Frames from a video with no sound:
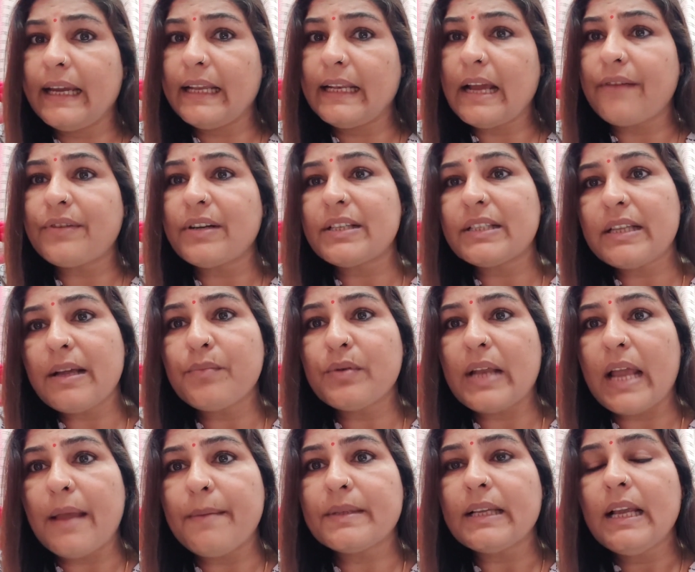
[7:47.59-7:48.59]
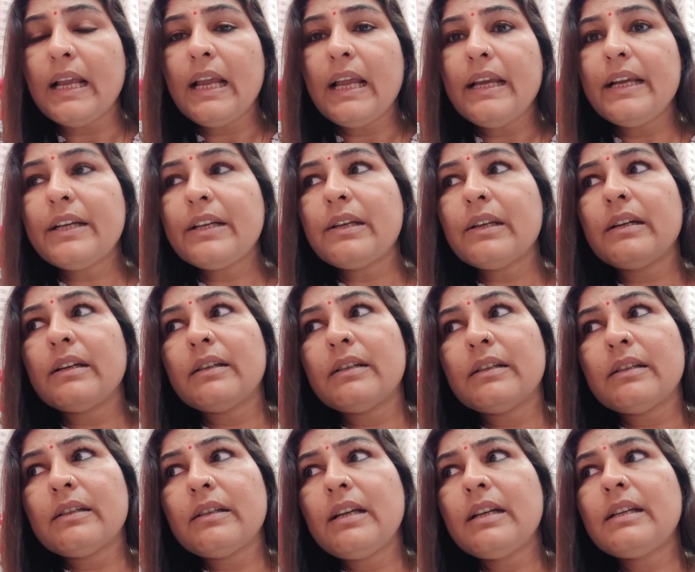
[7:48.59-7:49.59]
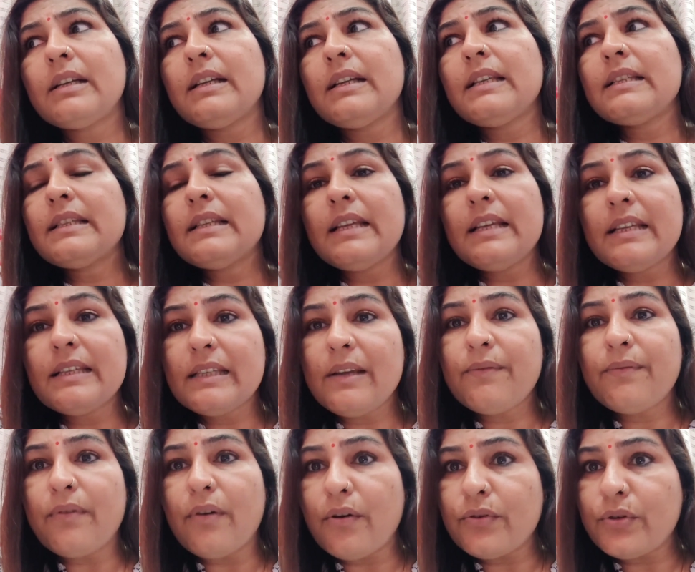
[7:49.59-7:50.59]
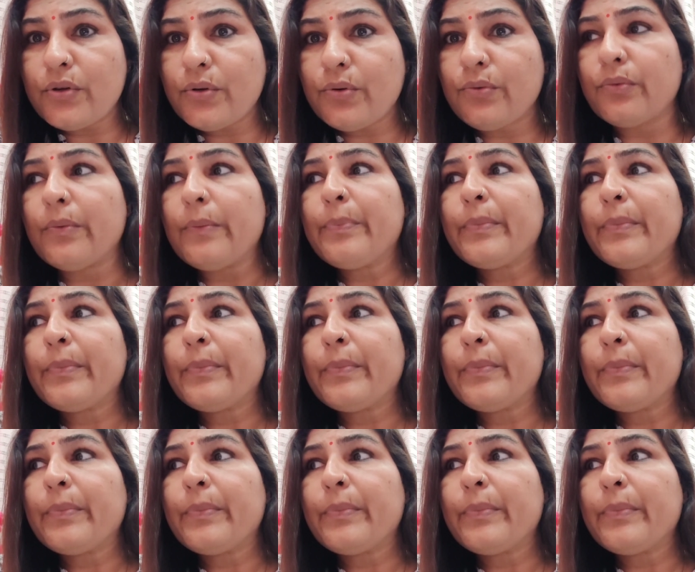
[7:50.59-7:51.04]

after sometimes it is easy for you.